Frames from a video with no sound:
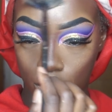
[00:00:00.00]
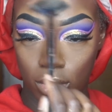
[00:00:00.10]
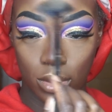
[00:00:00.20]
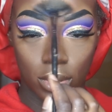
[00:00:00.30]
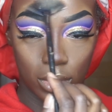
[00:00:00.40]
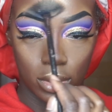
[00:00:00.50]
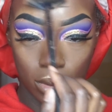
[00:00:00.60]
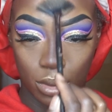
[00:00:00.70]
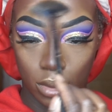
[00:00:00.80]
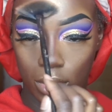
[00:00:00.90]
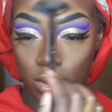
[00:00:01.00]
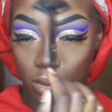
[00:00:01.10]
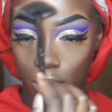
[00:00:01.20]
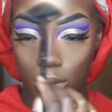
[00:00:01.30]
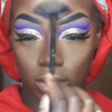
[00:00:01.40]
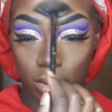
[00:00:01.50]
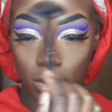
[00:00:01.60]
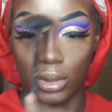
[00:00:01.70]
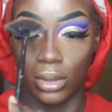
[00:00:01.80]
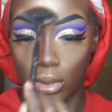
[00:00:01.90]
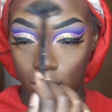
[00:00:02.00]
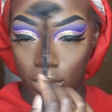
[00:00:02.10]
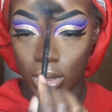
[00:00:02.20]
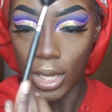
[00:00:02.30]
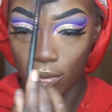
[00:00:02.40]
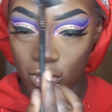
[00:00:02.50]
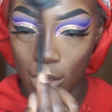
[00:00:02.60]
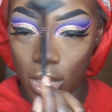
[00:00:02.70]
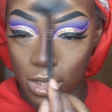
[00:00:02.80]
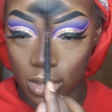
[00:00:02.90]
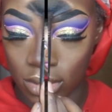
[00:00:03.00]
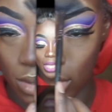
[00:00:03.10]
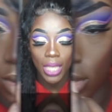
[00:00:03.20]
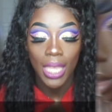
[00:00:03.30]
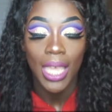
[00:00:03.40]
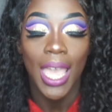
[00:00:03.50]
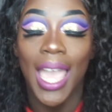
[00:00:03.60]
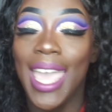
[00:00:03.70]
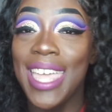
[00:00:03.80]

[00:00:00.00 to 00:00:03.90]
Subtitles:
this is for you. And yes, that is all.